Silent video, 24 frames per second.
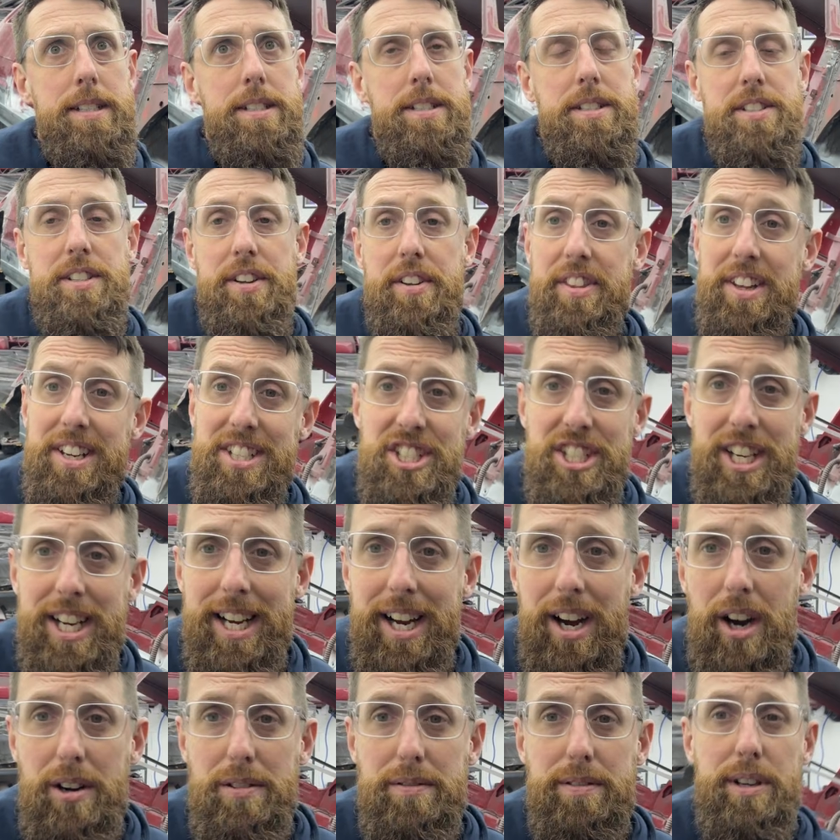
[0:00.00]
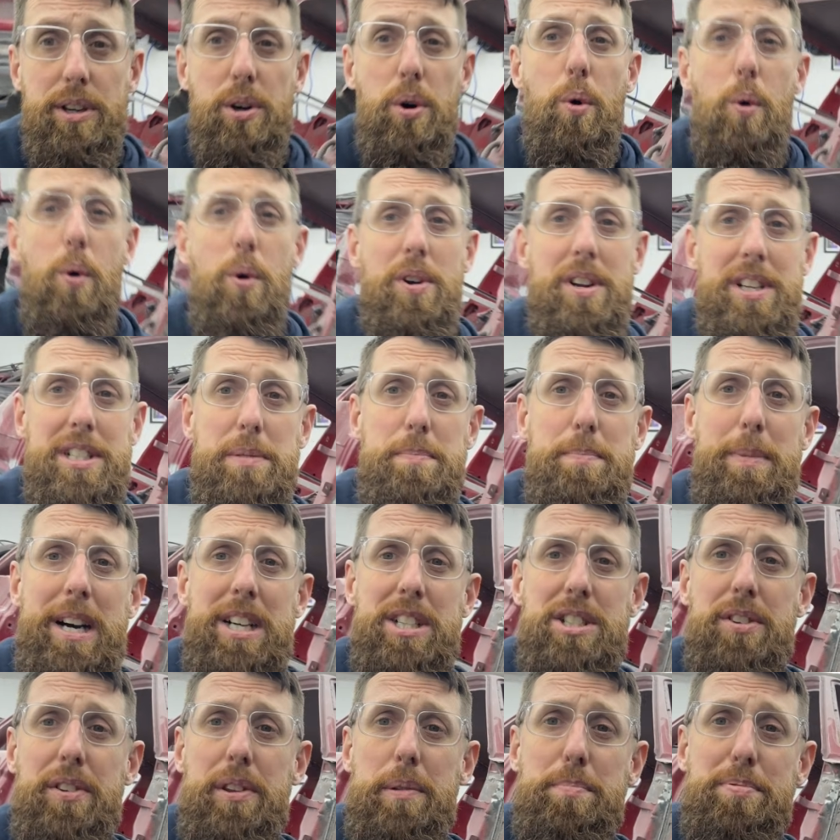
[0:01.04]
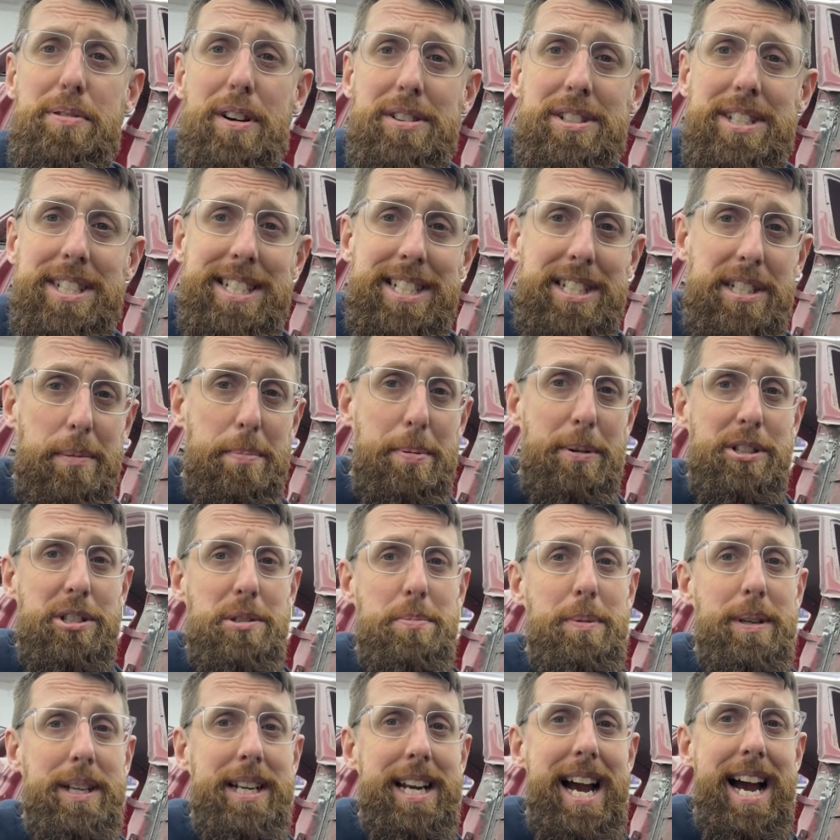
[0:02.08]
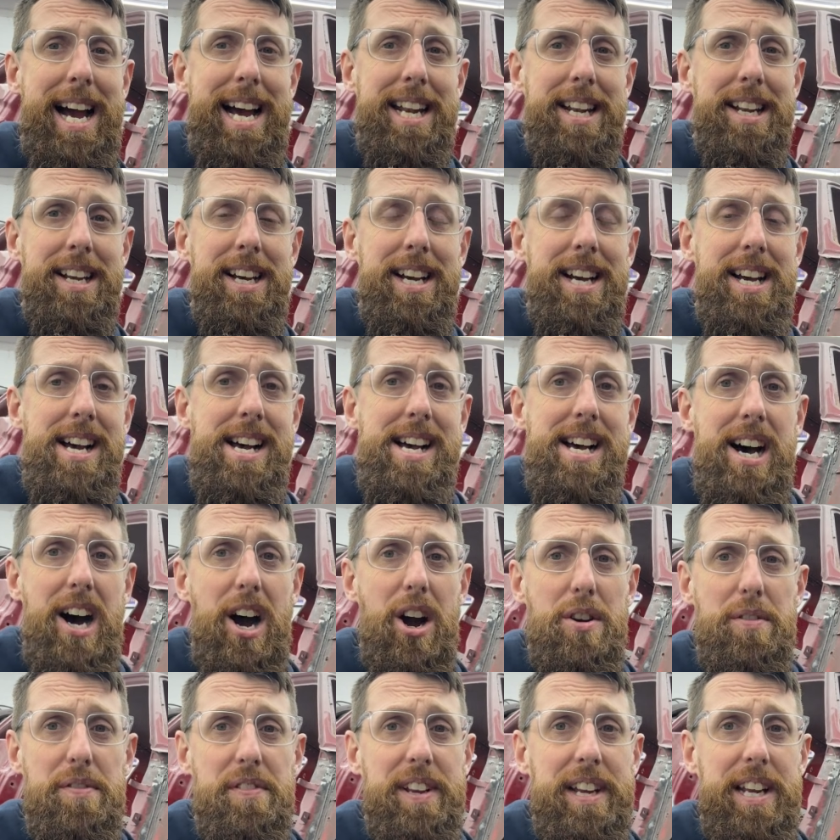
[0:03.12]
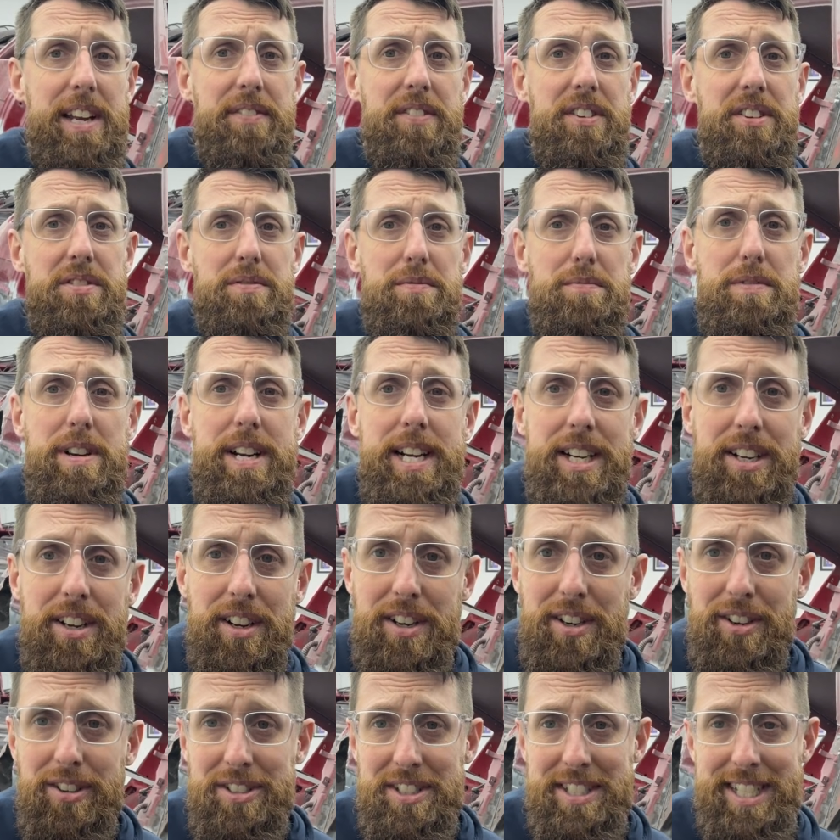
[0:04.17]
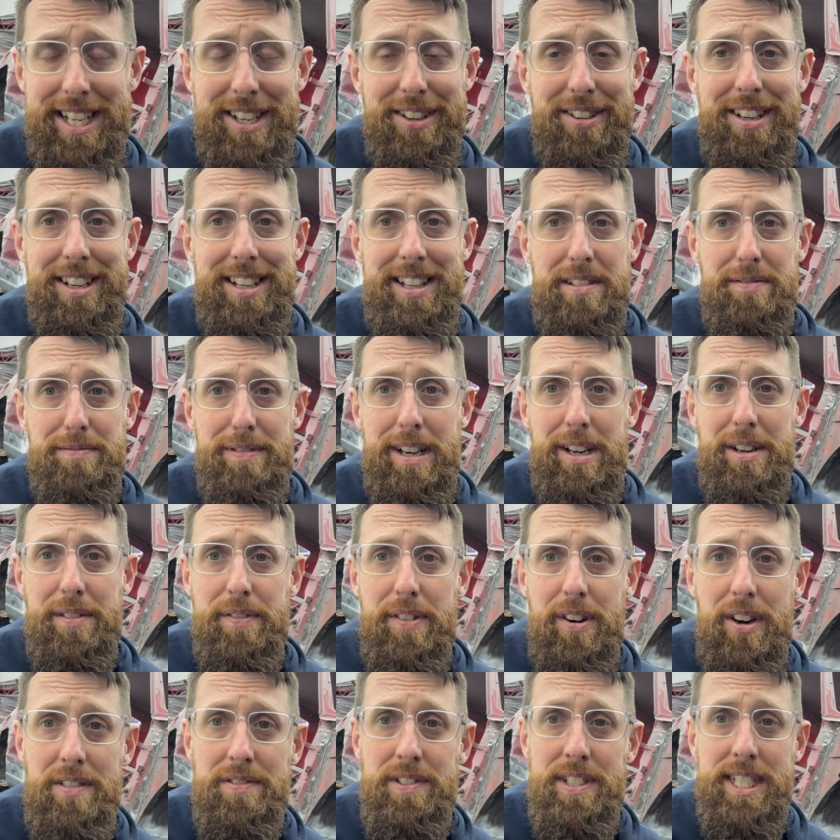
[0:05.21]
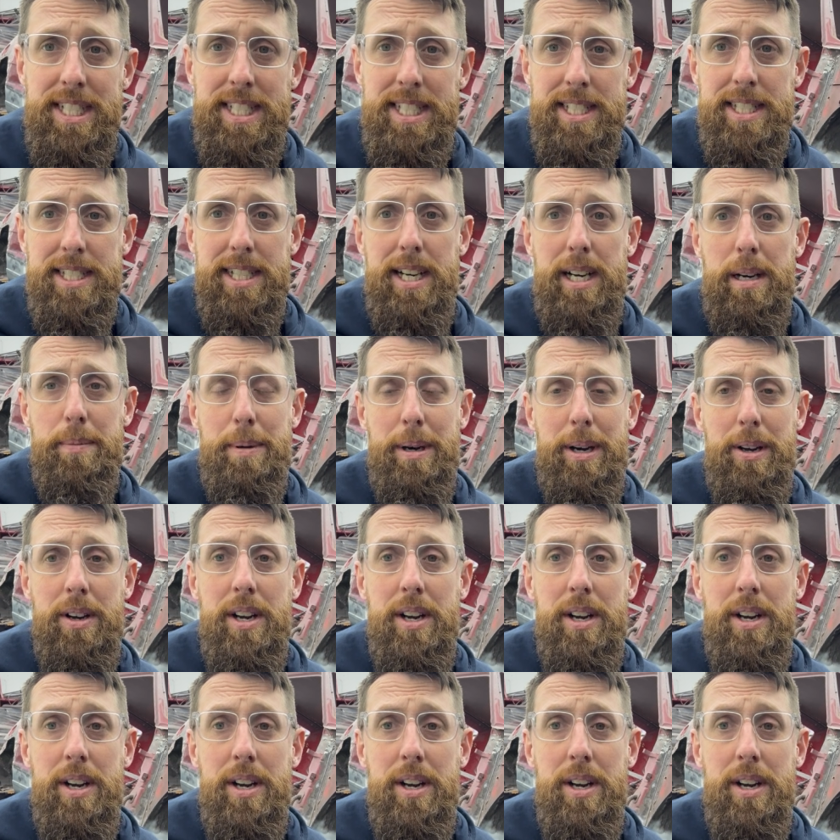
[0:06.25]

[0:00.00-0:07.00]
So this year I'll record as much of the process as I possibly can. Hopefully give you some really good content on the little Renault 5 GT Turbo.